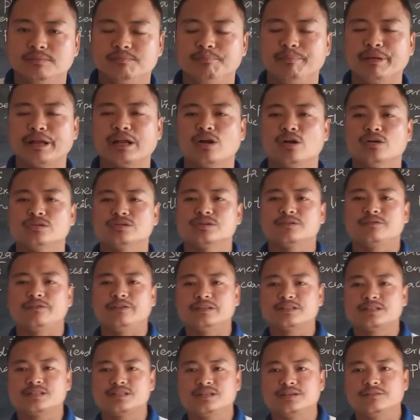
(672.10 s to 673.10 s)
because of
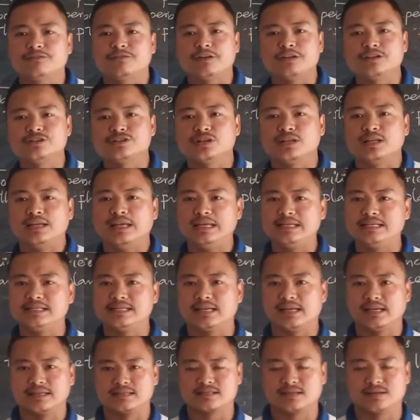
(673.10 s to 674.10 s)
its differential
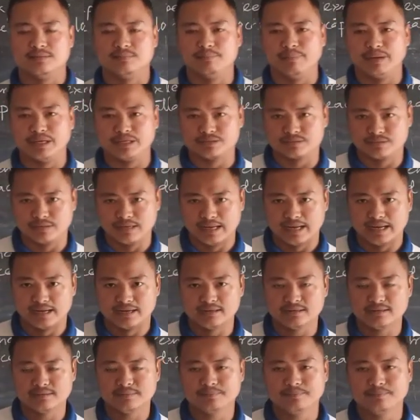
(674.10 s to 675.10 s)
heating as compared to
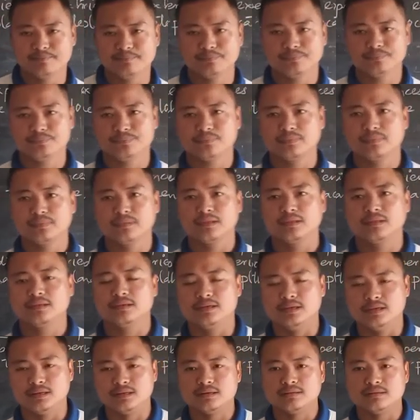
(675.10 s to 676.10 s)
land,
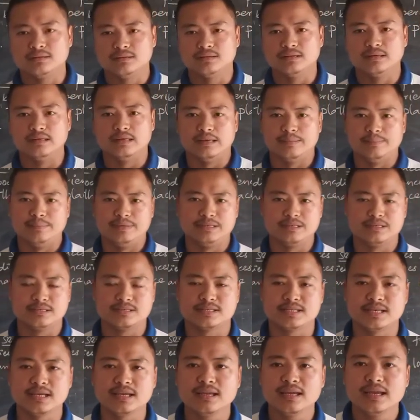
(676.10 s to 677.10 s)
here I mean to
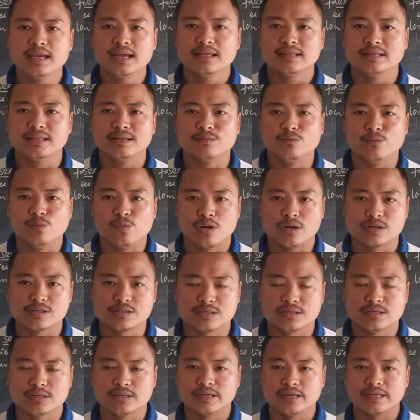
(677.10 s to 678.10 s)
say that
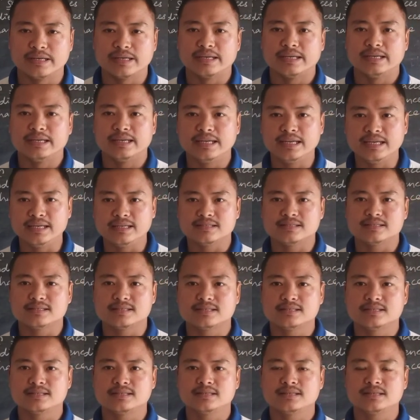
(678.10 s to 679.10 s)
water
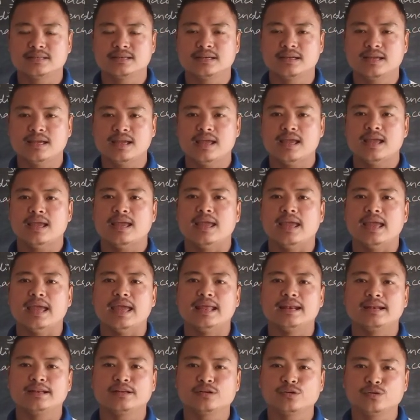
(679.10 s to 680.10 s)
heats
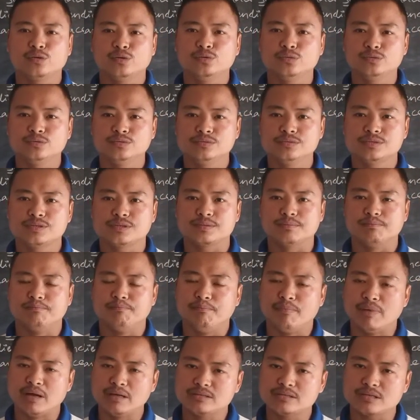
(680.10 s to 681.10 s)
and cools
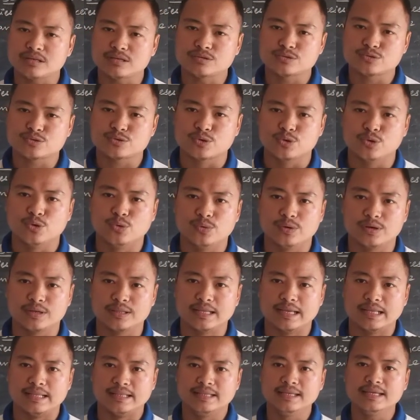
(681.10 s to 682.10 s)
much slower
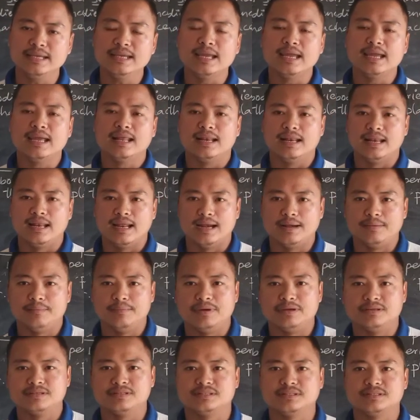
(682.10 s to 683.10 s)
than the land
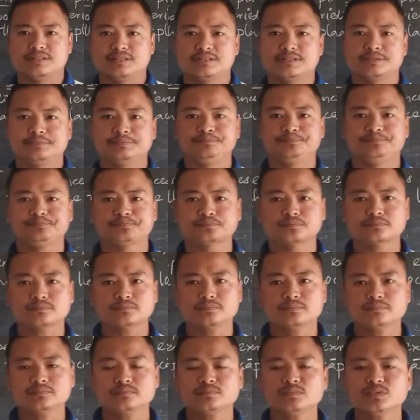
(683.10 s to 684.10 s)
masses.
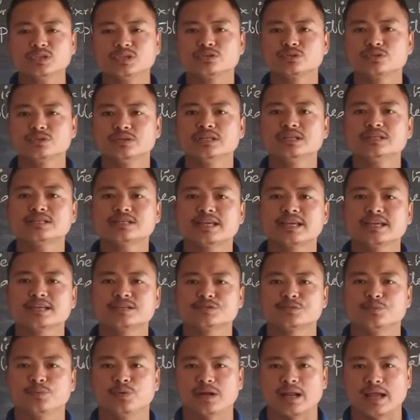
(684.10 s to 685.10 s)
So in this
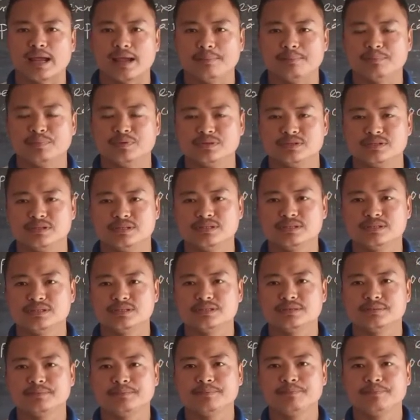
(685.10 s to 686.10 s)
case, what happens is,